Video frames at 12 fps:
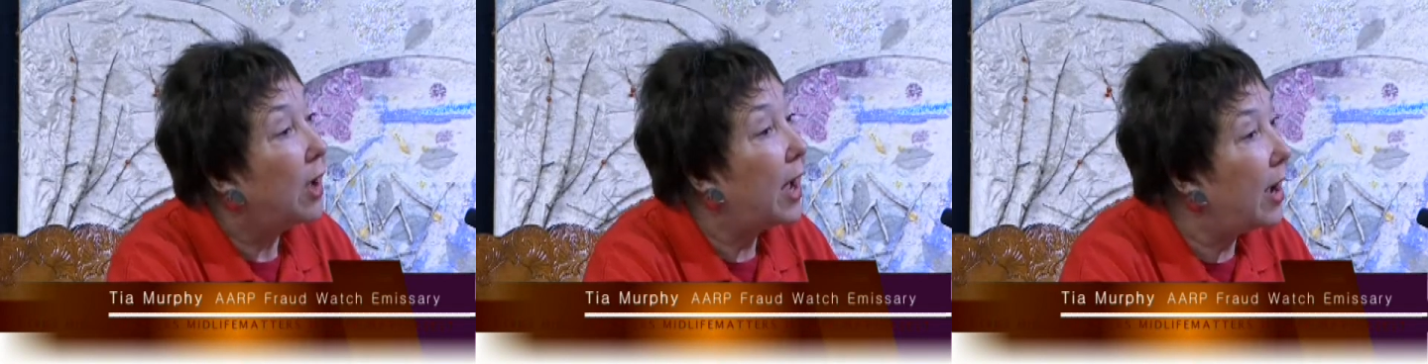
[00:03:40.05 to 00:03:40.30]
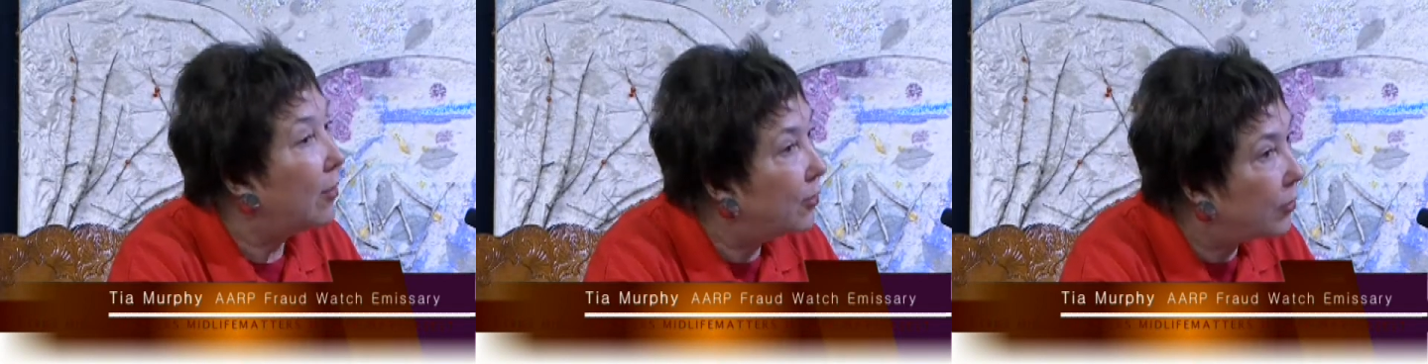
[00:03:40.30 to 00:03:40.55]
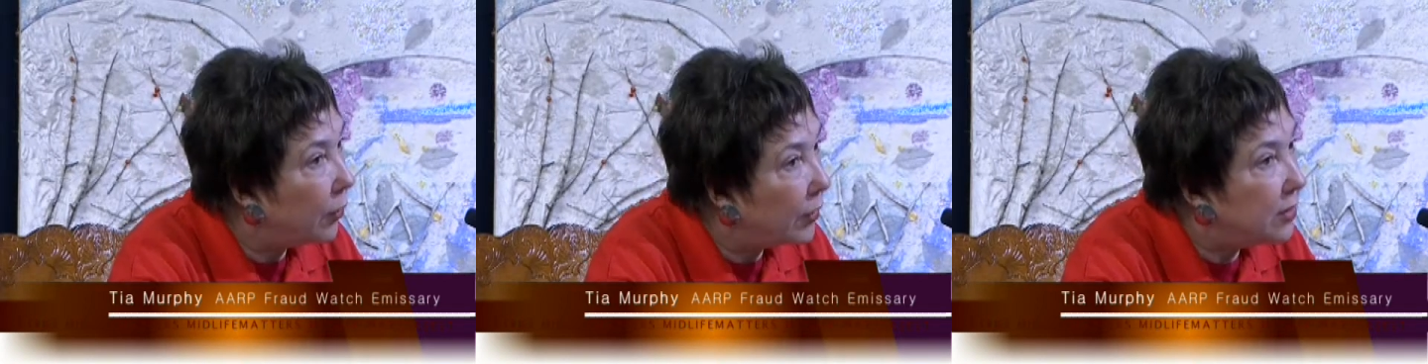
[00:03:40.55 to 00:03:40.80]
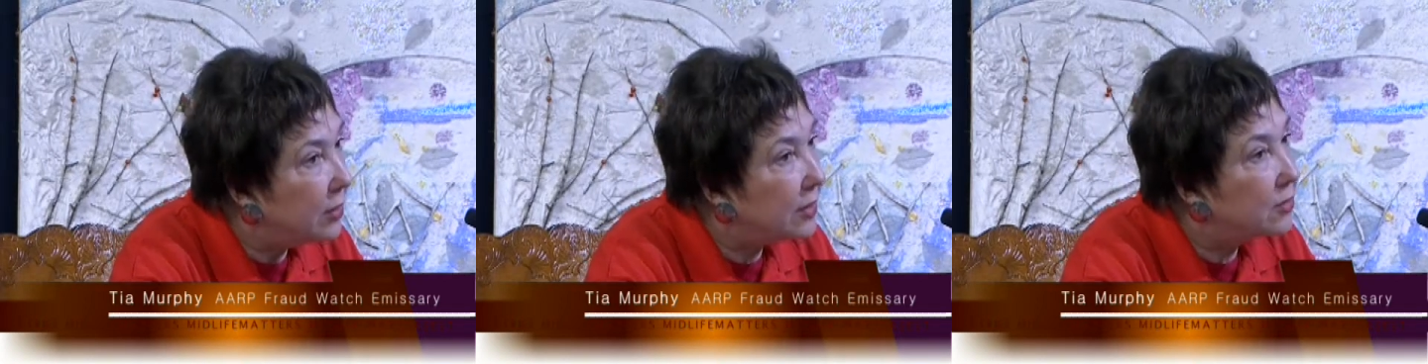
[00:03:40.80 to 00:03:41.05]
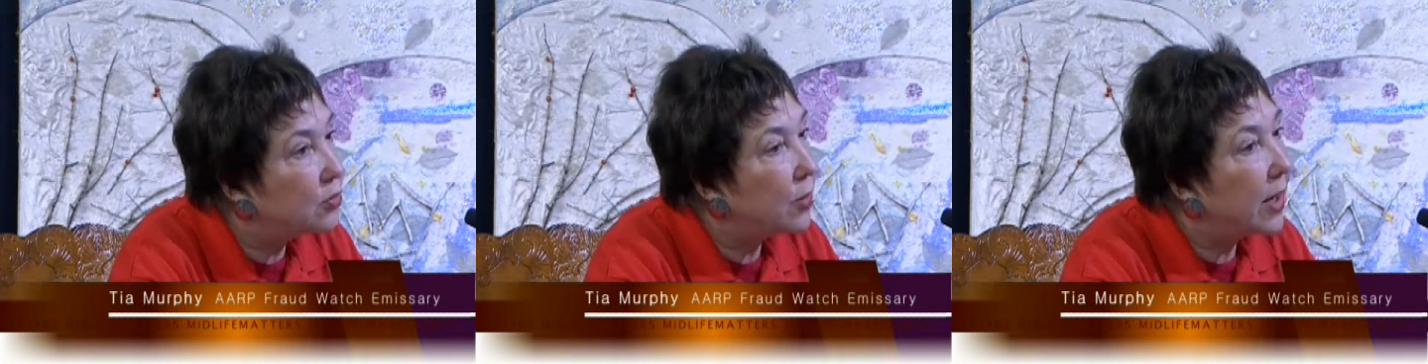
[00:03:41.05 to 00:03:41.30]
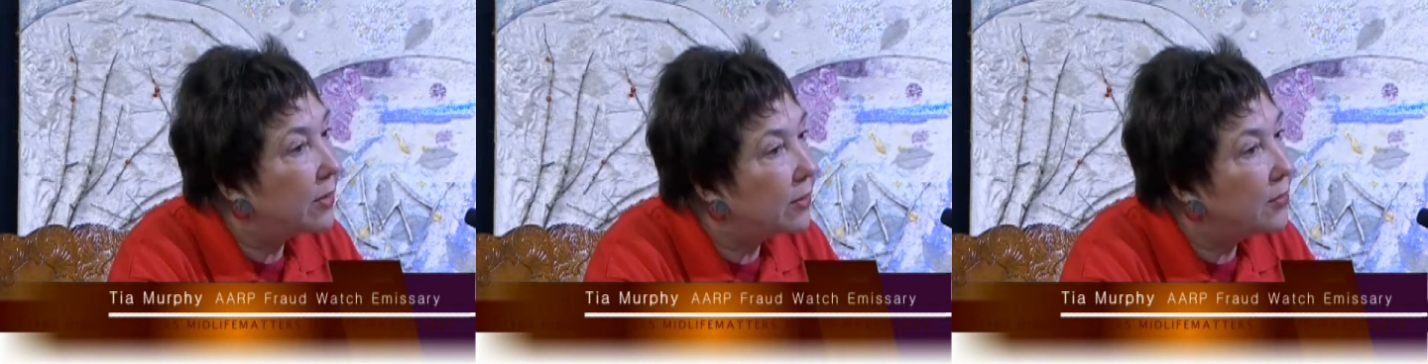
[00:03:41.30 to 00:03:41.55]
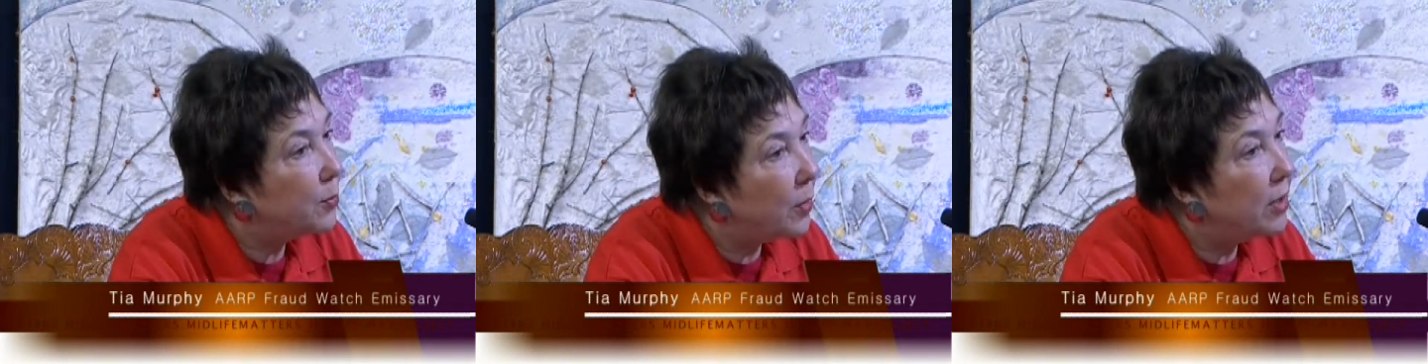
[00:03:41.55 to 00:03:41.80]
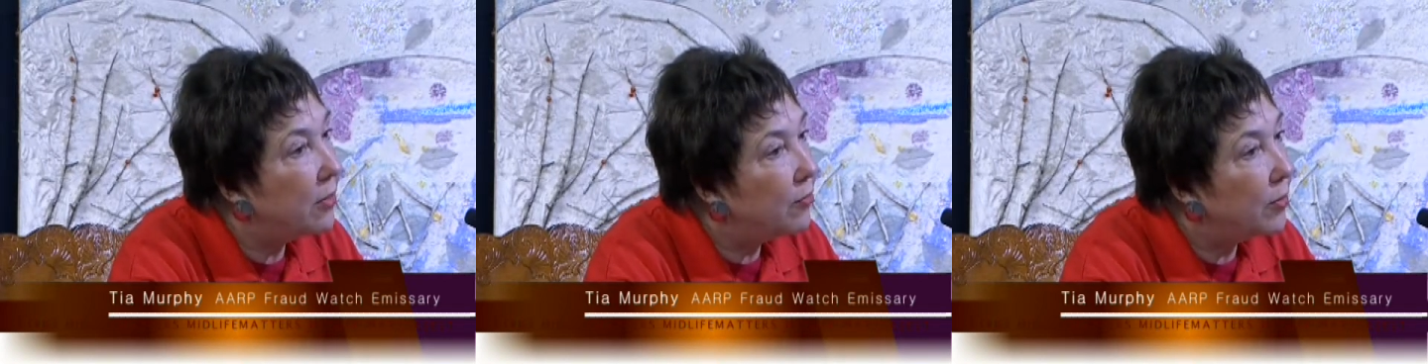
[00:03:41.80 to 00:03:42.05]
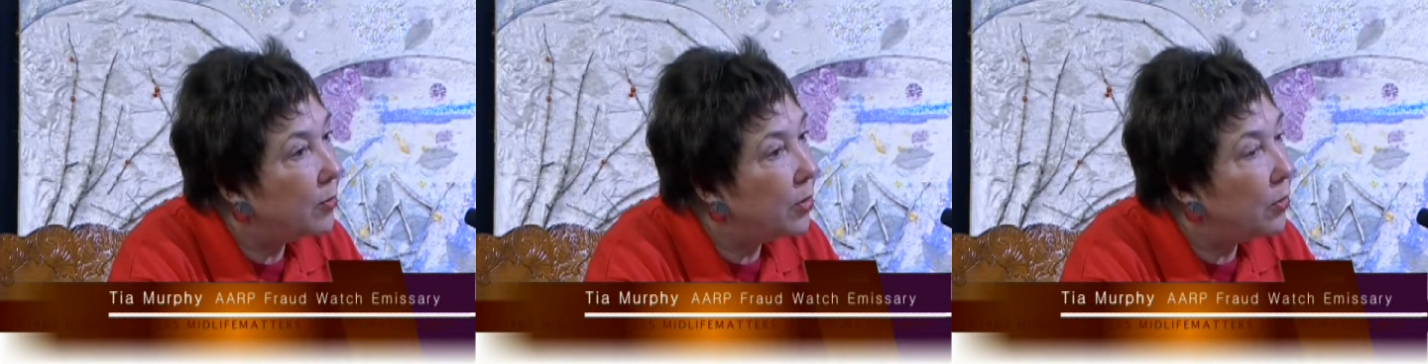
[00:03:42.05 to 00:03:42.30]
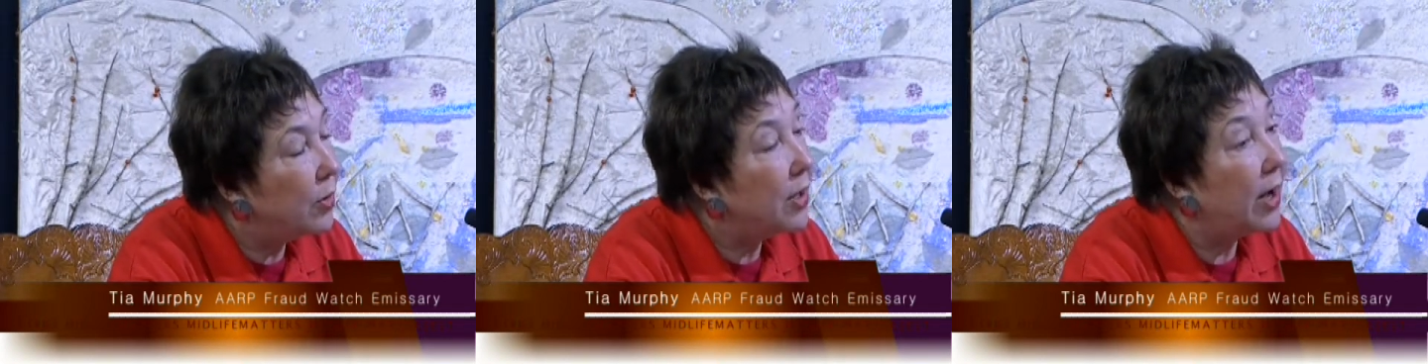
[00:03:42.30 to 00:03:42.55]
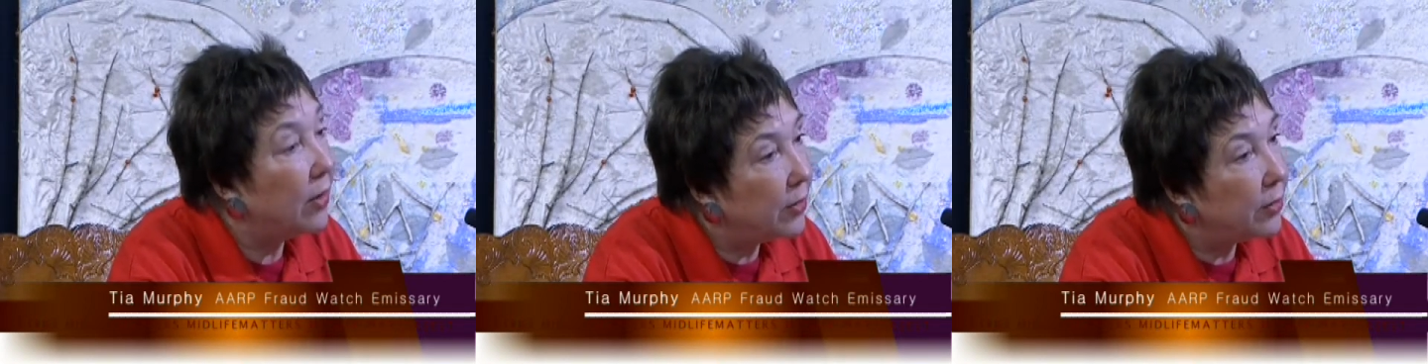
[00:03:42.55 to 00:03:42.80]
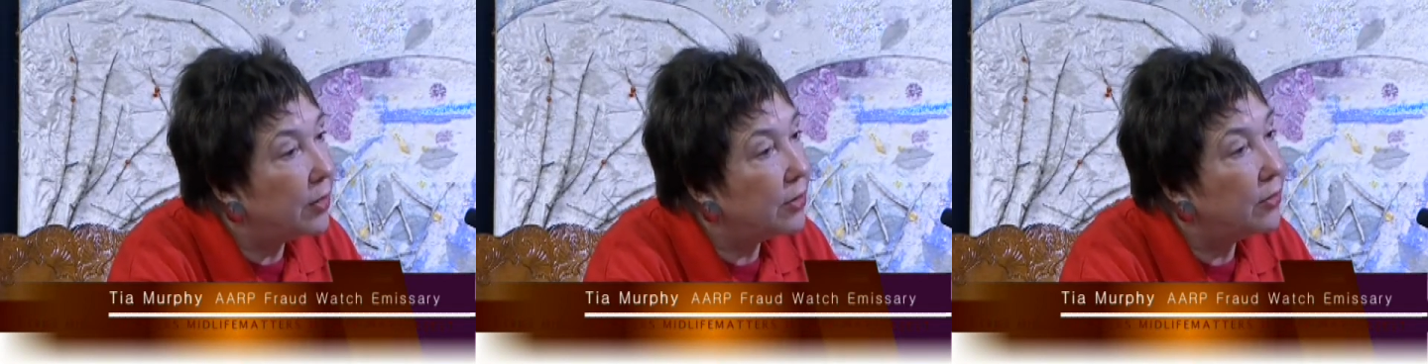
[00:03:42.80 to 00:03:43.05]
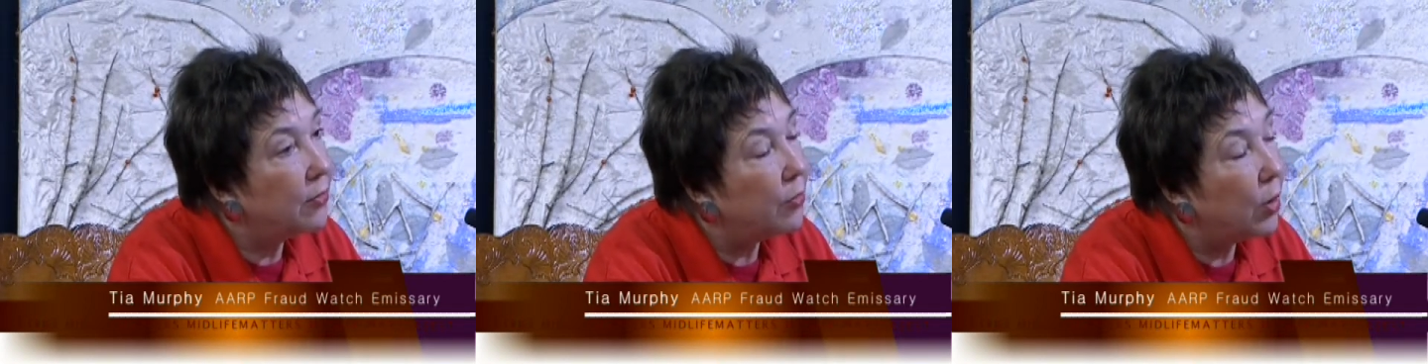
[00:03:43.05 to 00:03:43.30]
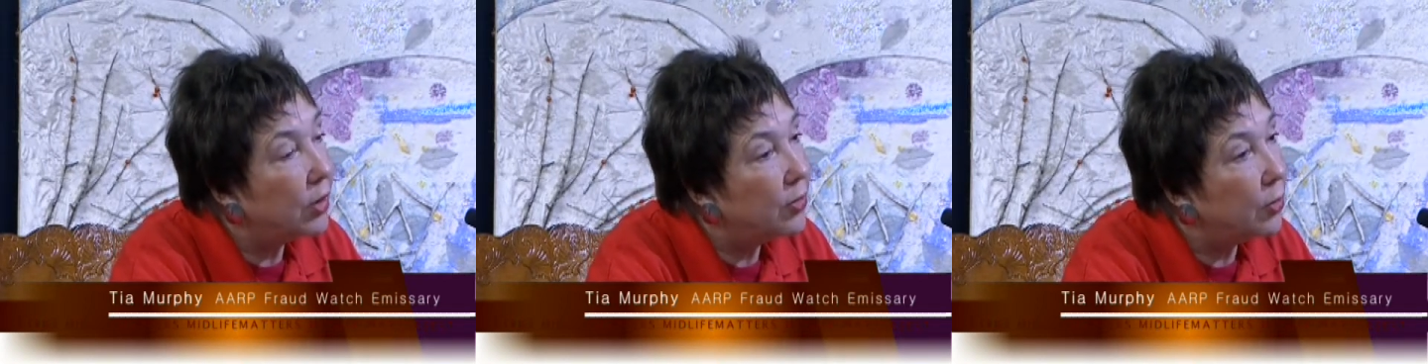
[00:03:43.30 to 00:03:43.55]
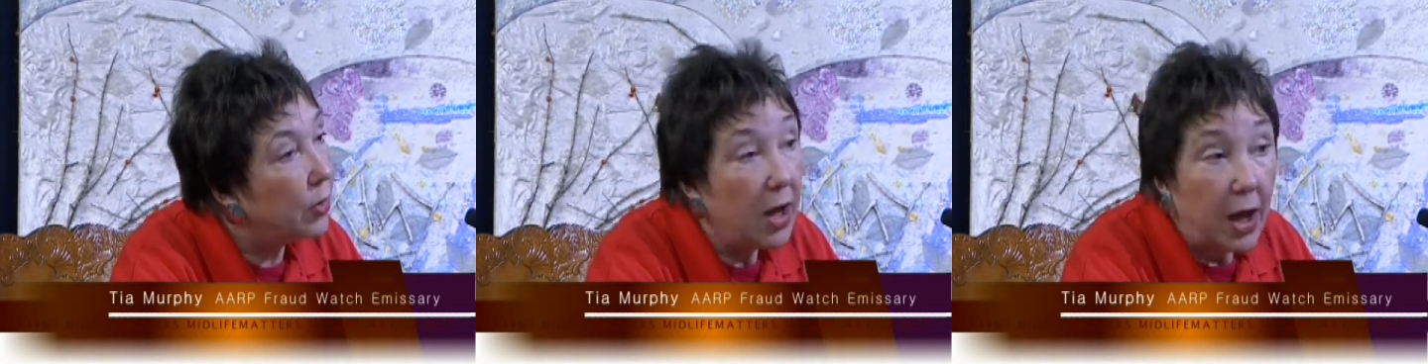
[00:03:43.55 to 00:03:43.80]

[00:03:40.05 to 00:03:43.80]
how they're going to extract this money from you and how they're going to defraud you.